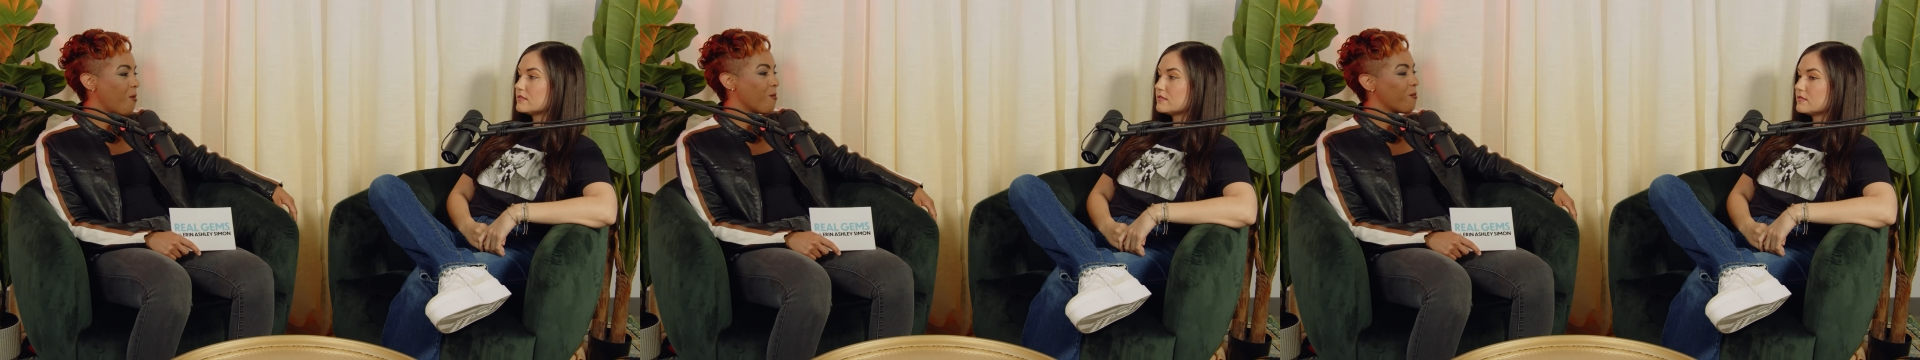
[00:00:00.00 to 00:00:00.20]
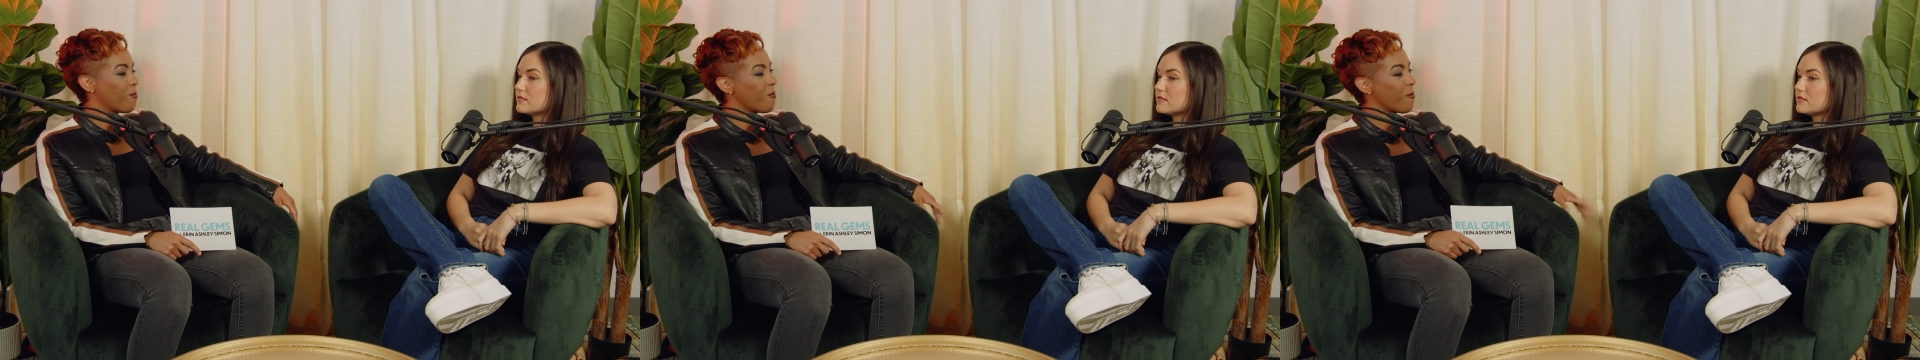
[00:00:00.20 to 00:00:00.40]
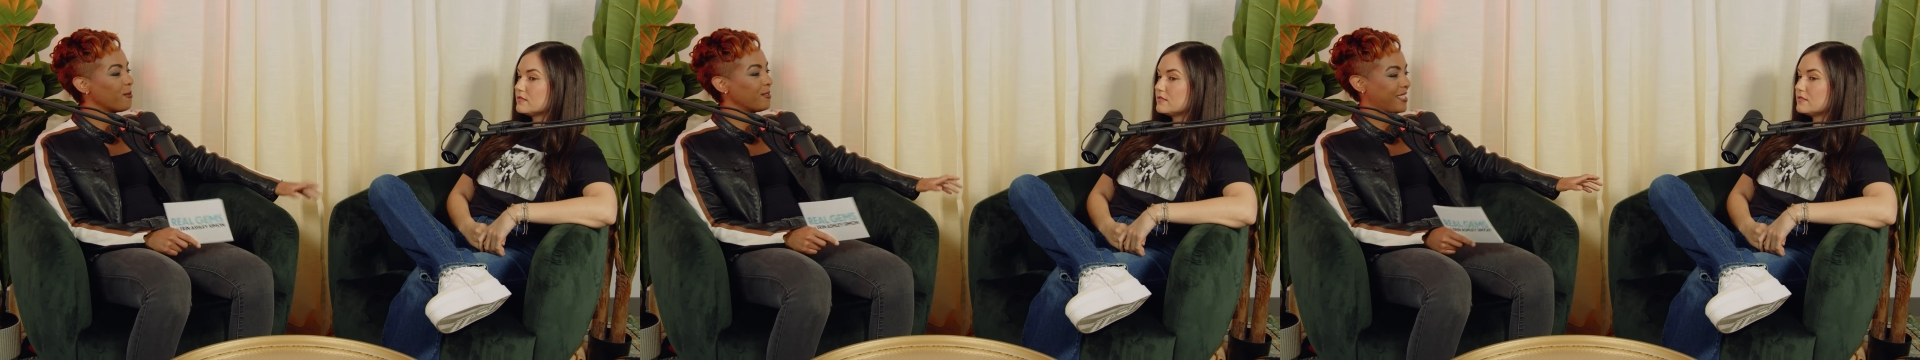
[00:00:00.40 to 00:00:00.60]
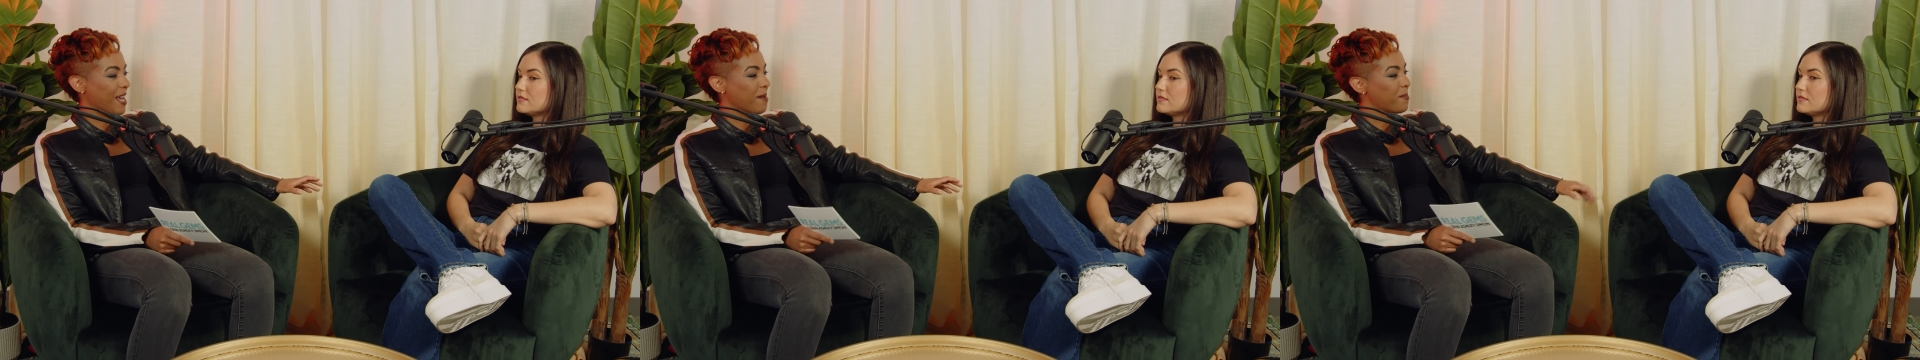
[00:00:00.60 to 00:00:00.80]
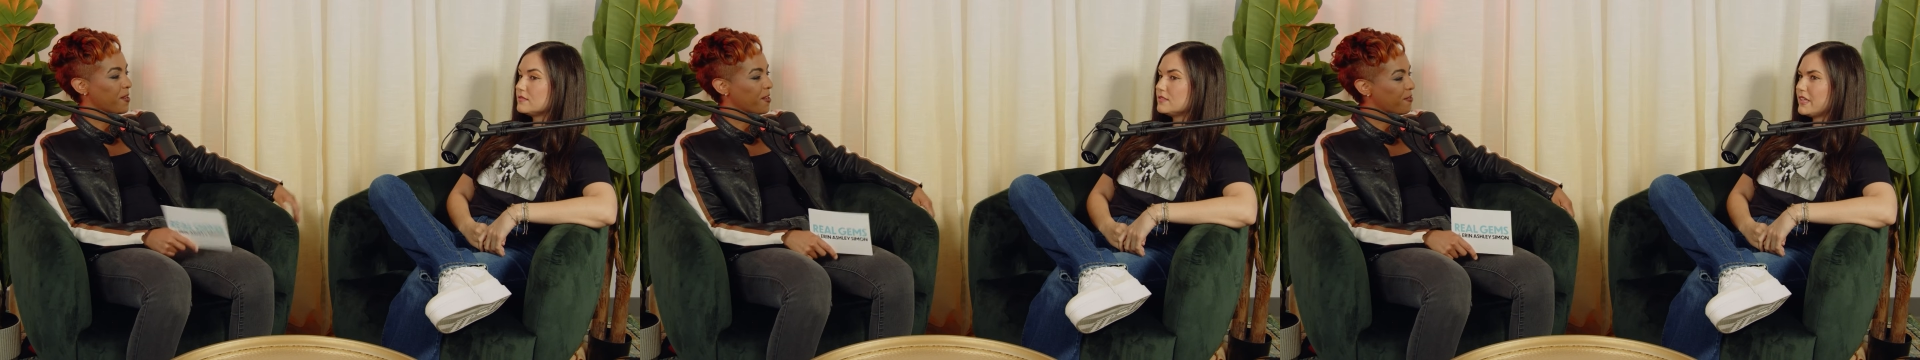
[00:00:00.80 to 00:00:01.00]
Speaker 1: what was that
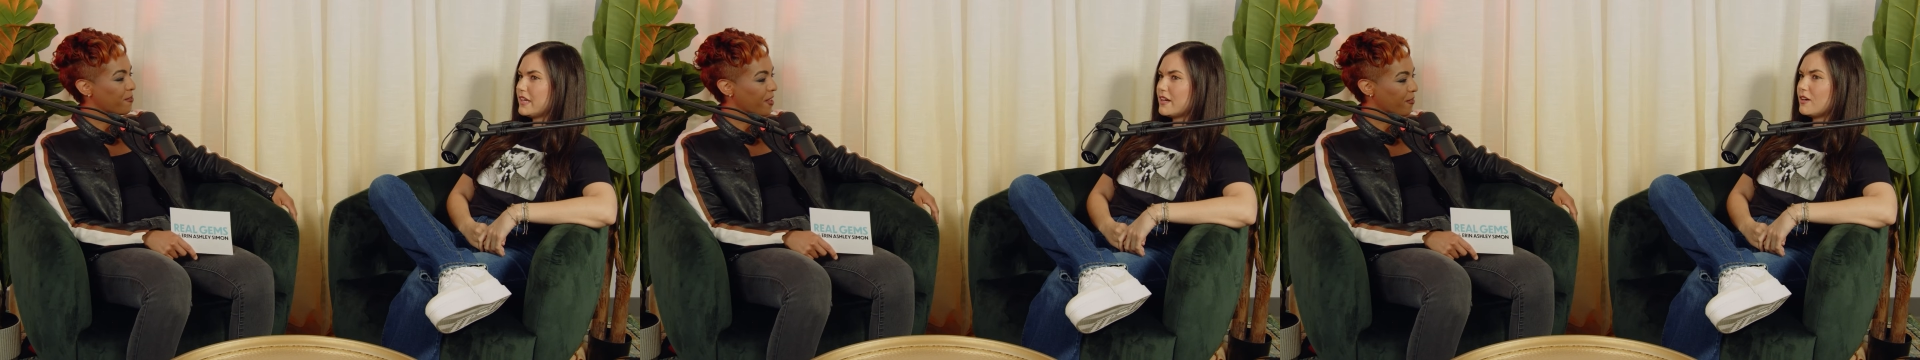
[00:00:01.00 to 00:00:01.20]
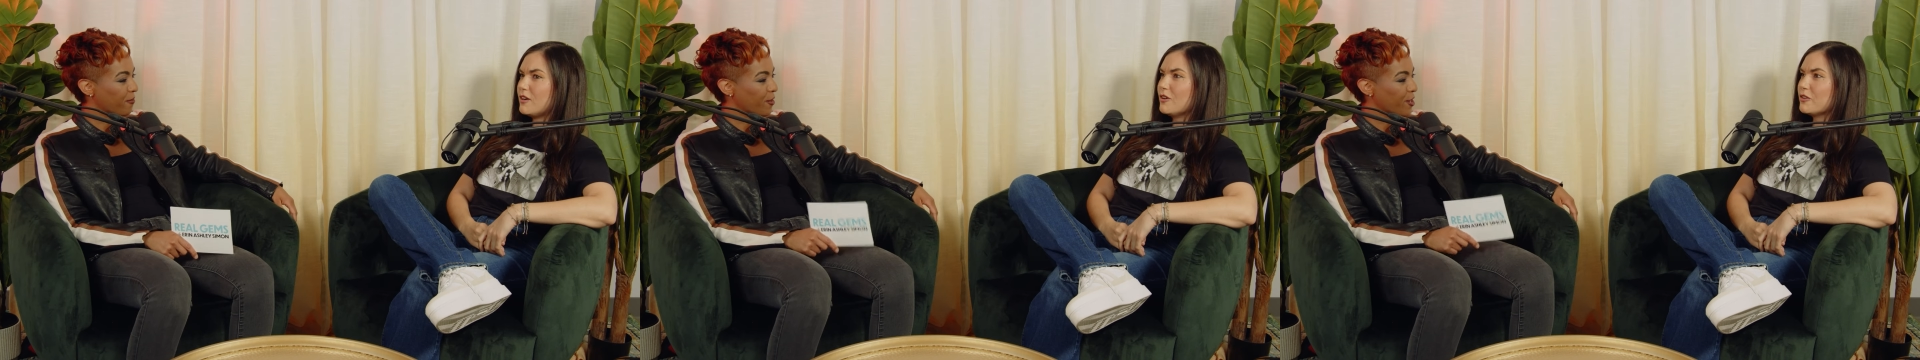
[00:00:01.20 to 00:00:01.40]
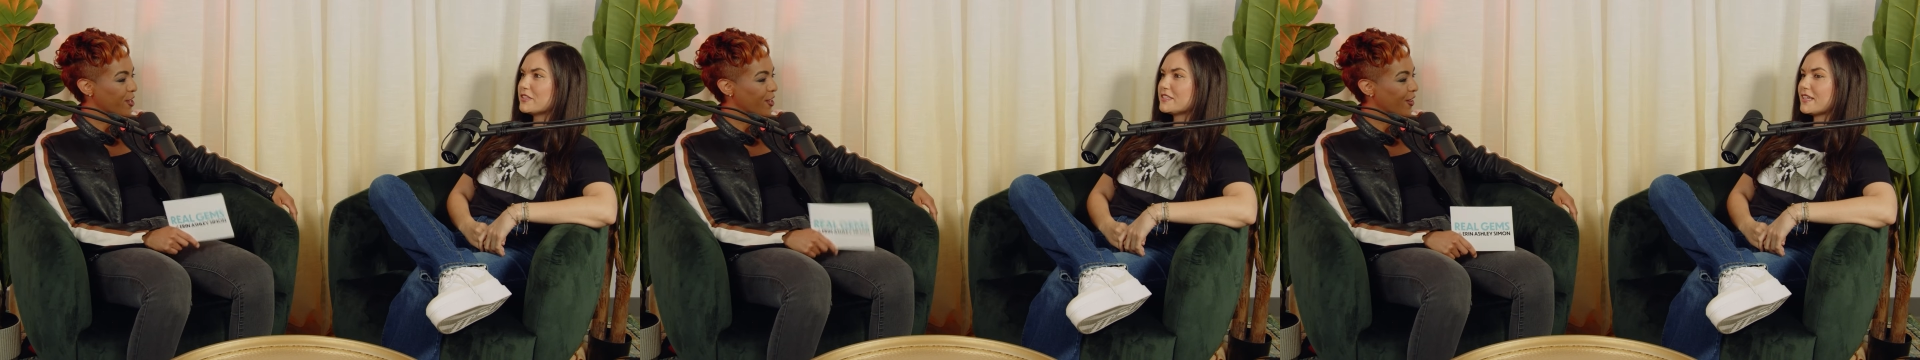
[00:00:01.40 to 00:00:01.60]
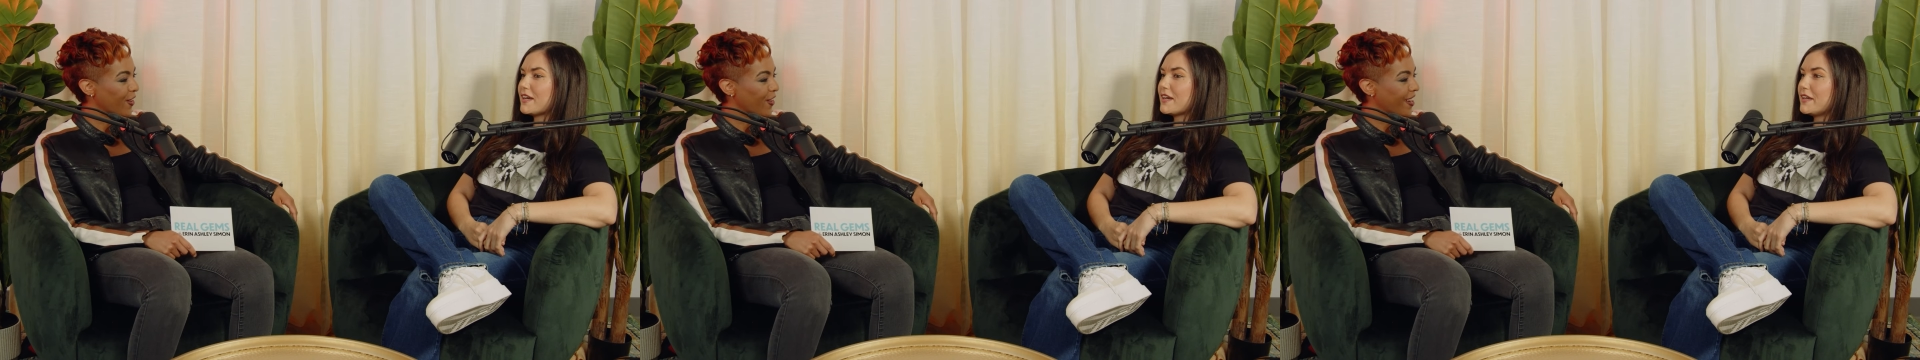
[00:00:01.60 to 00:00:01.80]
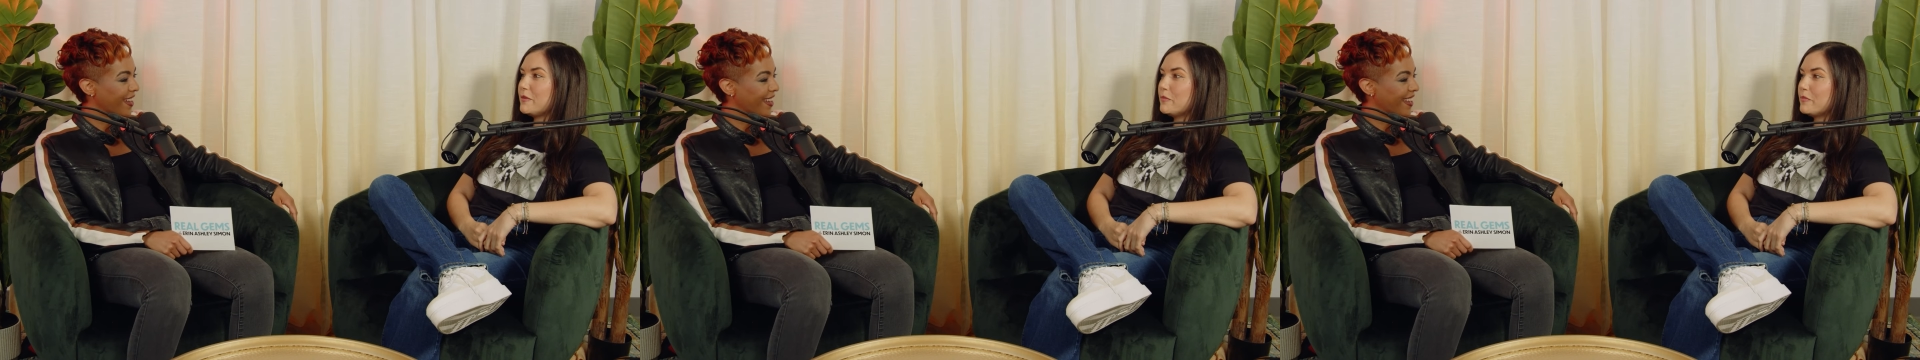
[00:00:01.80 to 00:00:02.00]
period yeah like all the you? time